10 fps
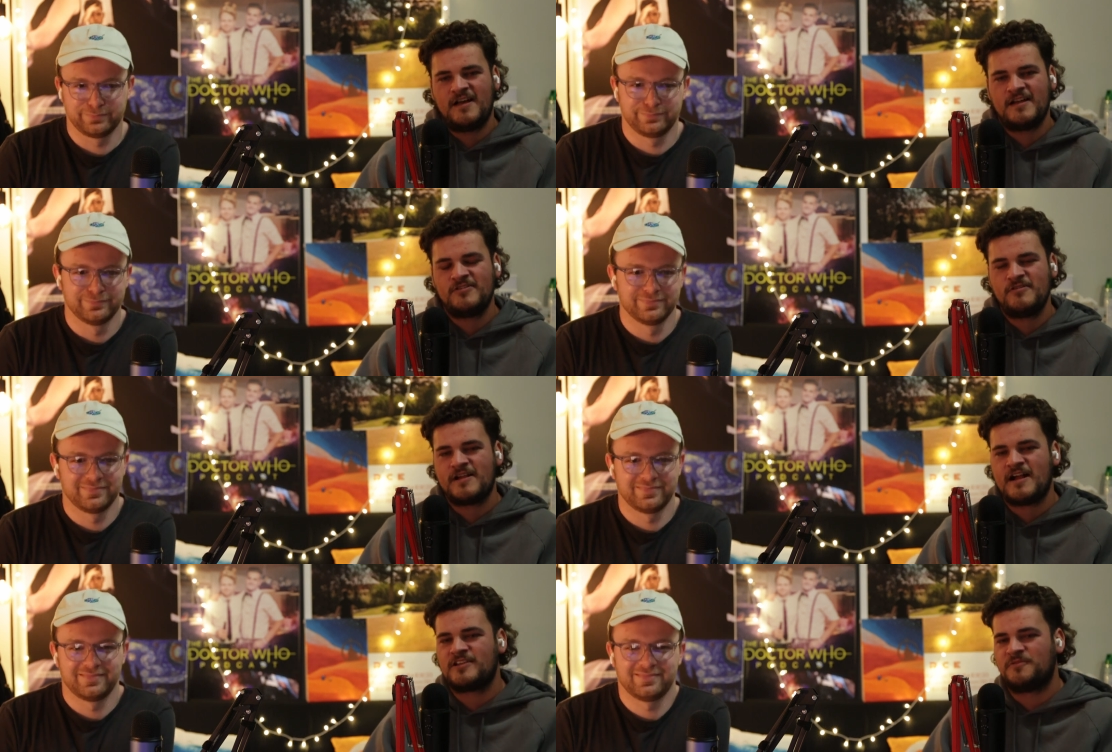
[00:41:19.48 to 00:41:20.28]
Speaker 1: like no
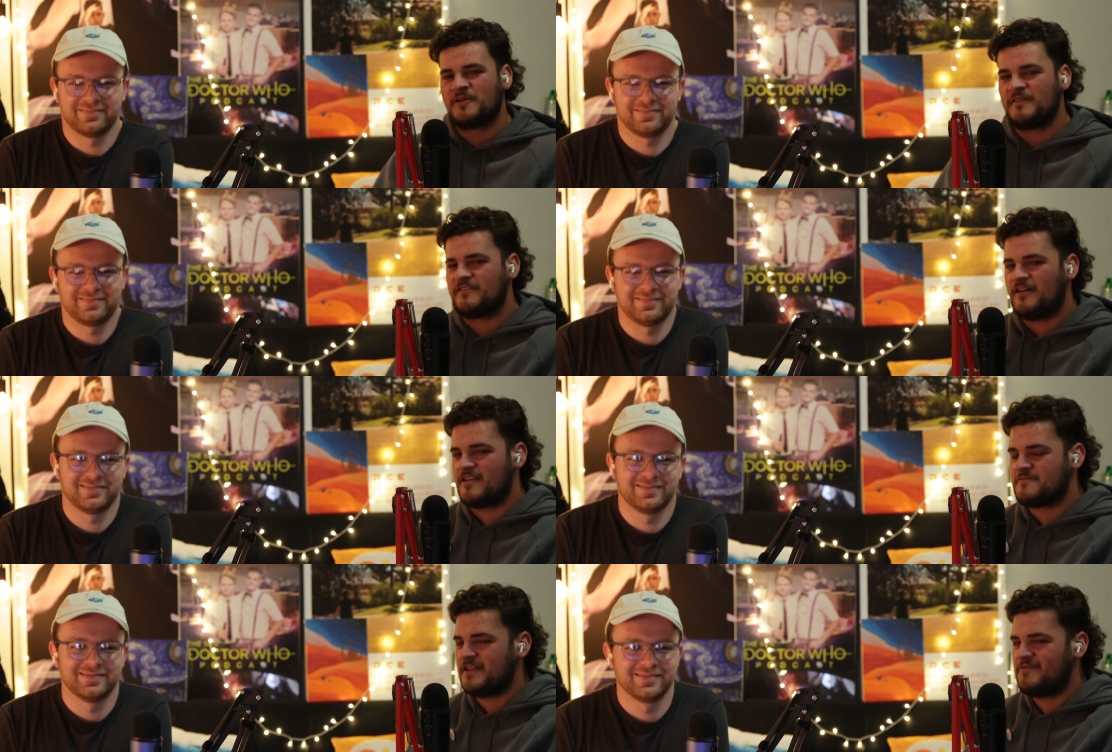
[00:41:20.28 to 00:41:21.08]
character walking the
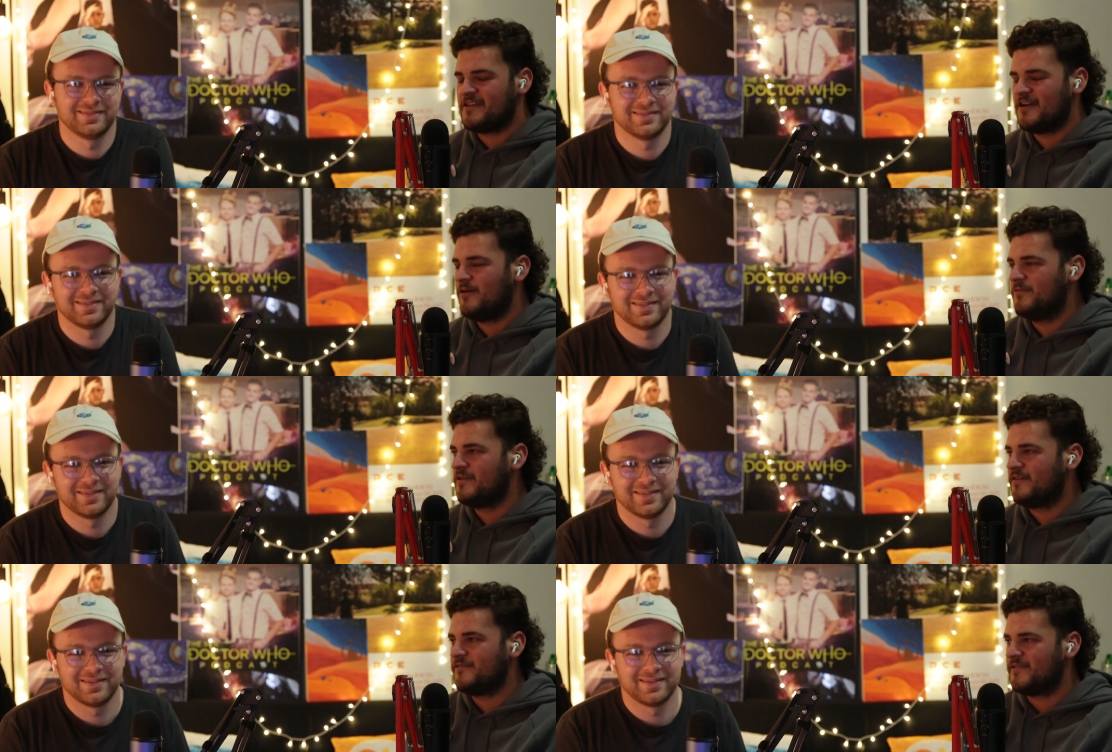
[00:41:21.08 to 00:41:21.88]
task would never get old.
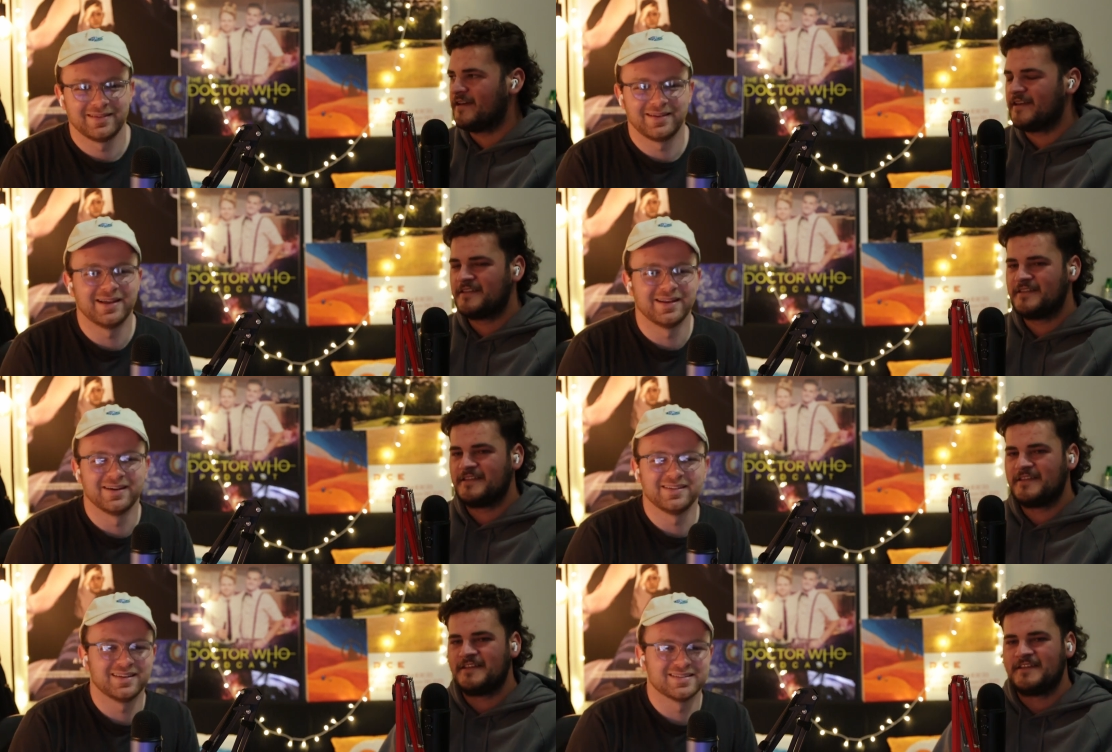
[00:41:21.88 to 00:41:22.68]
I feel like. I
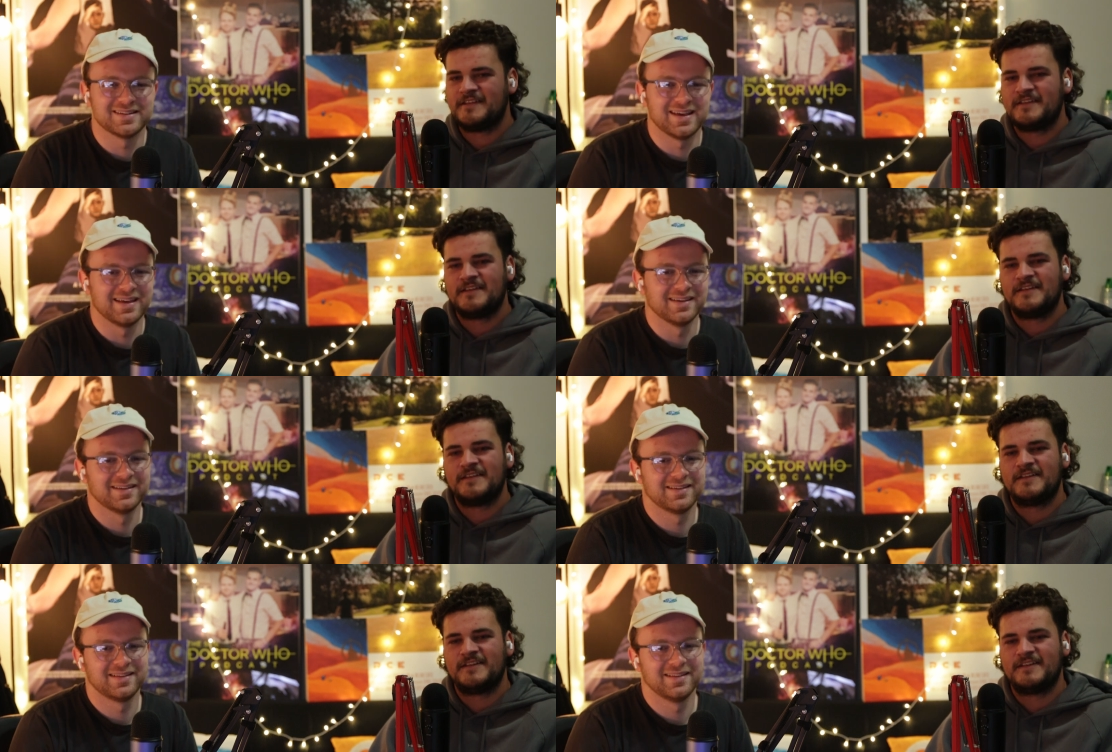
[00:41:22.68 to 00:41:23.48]
Speaker 2: know it doesn't. Eh.
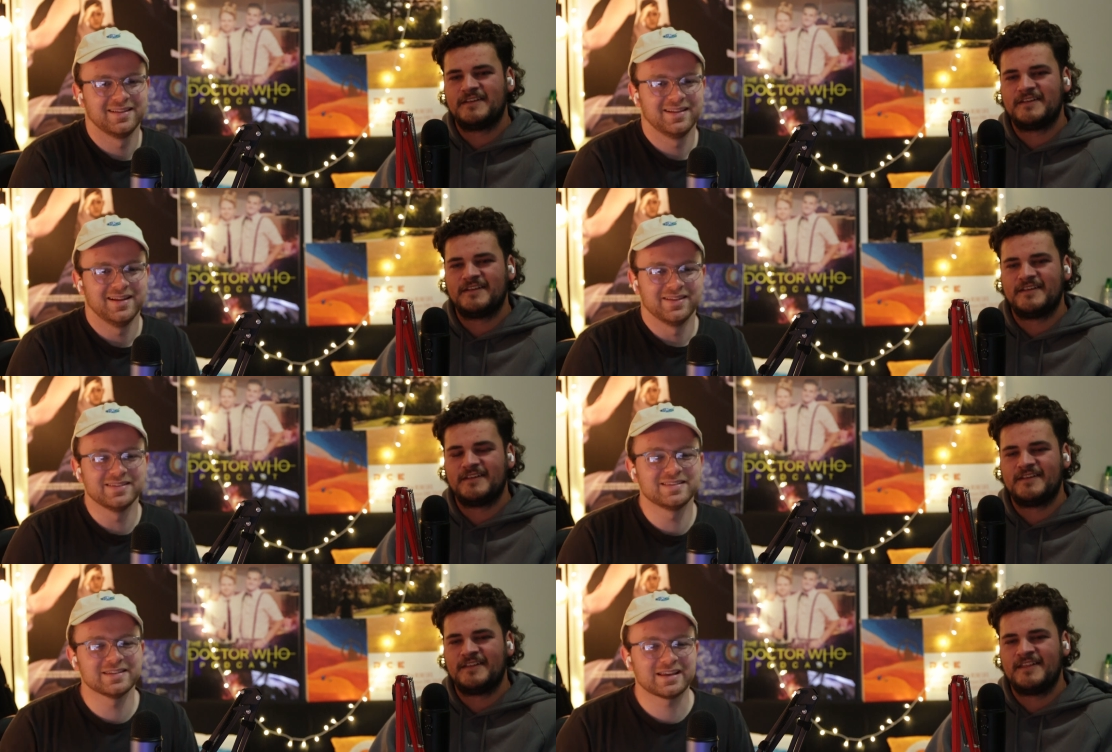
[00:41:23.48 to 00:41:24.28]

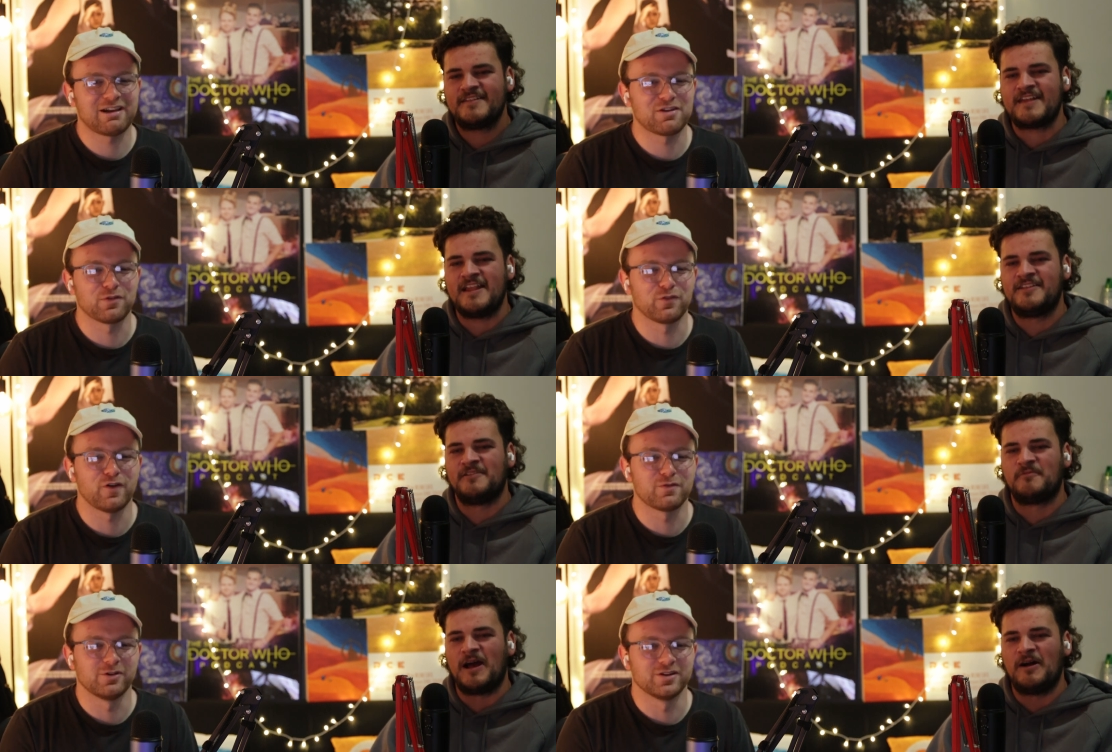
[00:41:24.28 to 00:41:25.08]
This is like this kind is of a
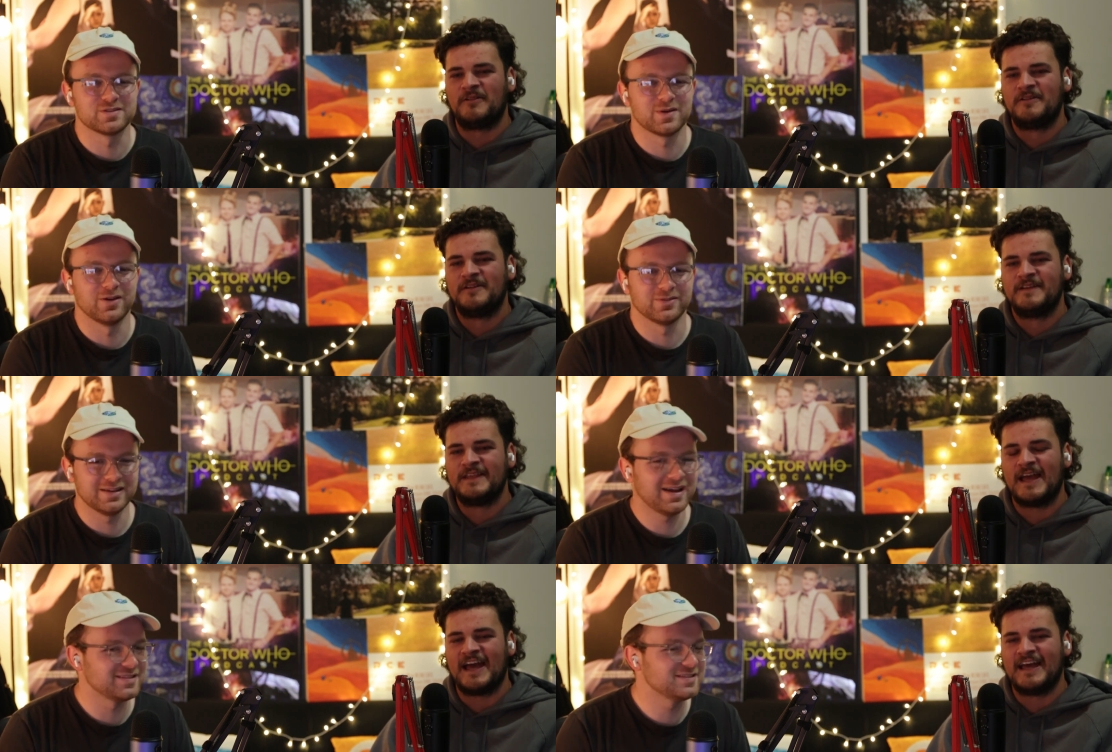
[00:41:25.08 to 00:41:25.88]
fun well. one as well. Yeah,
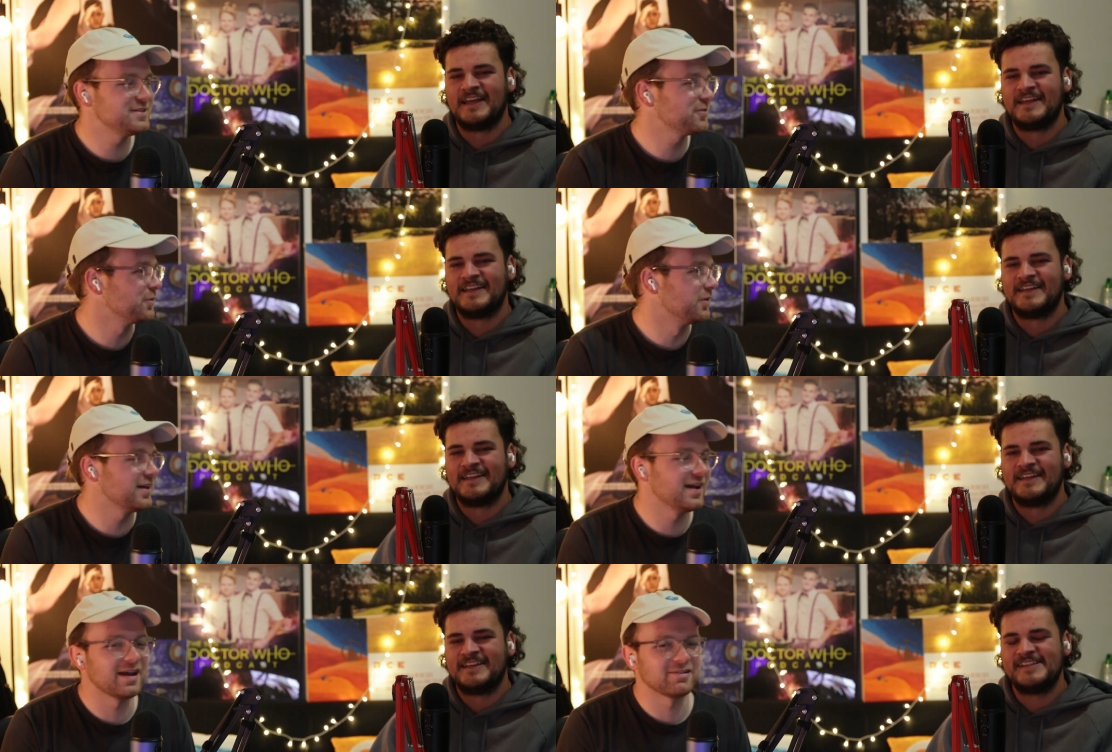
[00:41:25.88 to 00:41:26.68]
yeah, it's a different one.
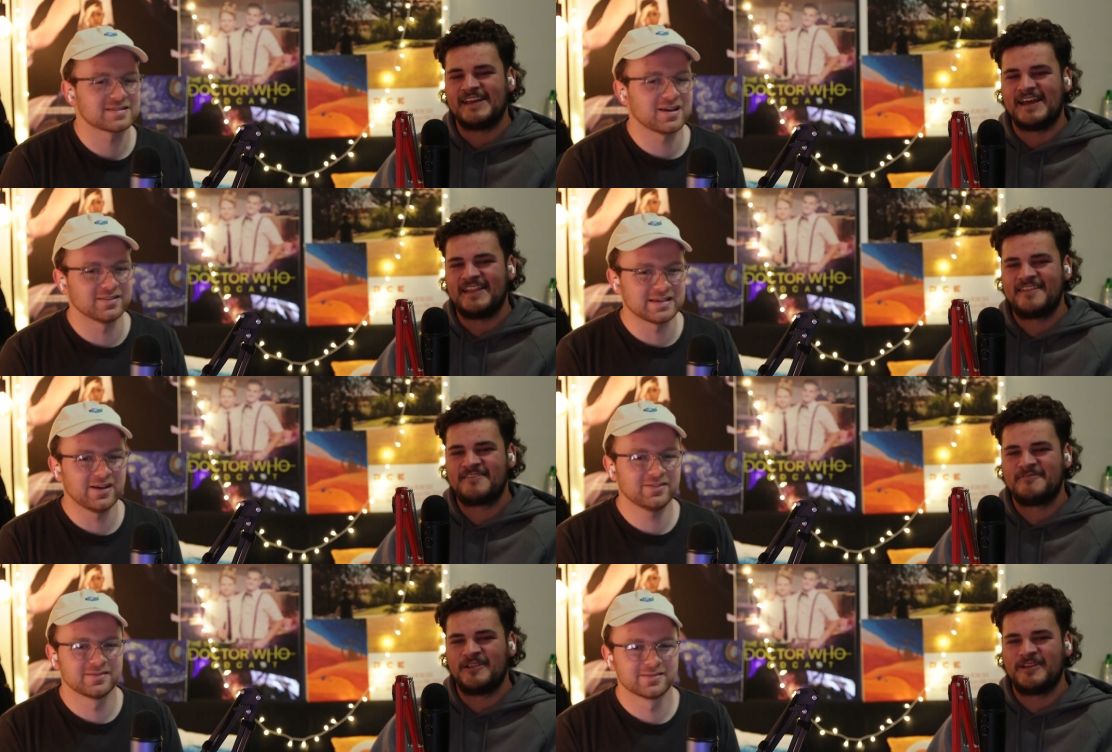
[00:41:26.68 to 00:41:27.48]
Eh, how it's yeah, cut this down.
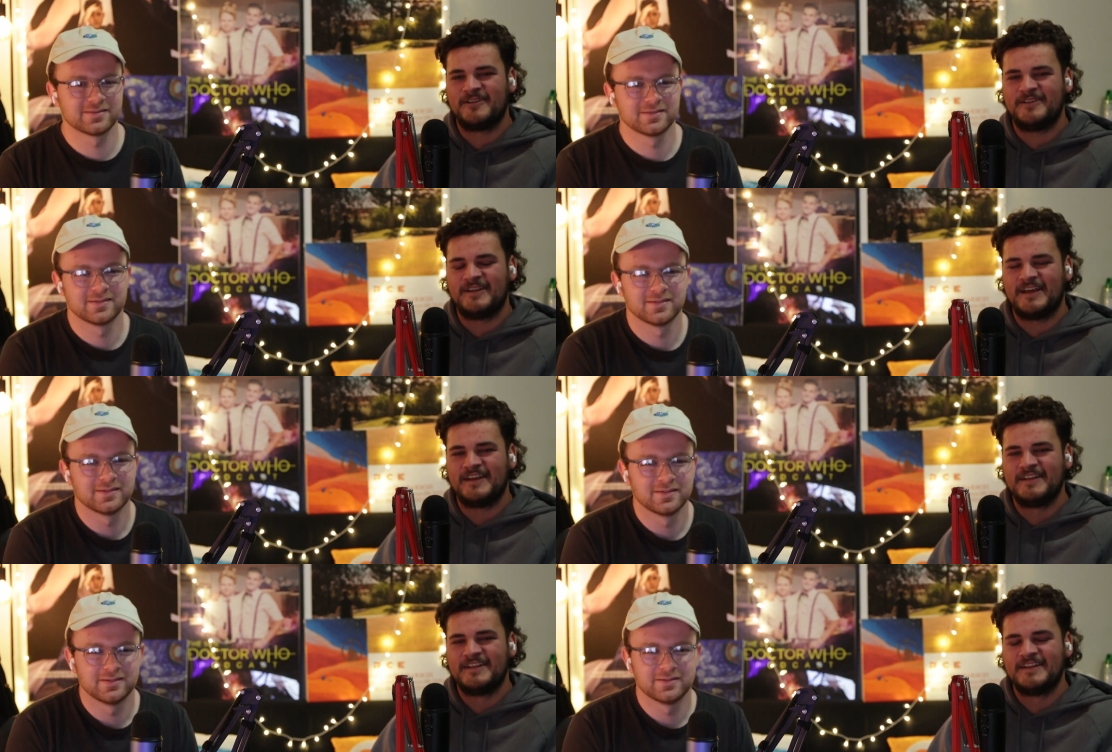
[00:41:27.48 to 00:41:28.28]
This is really good.
Speaker 1: Yeah.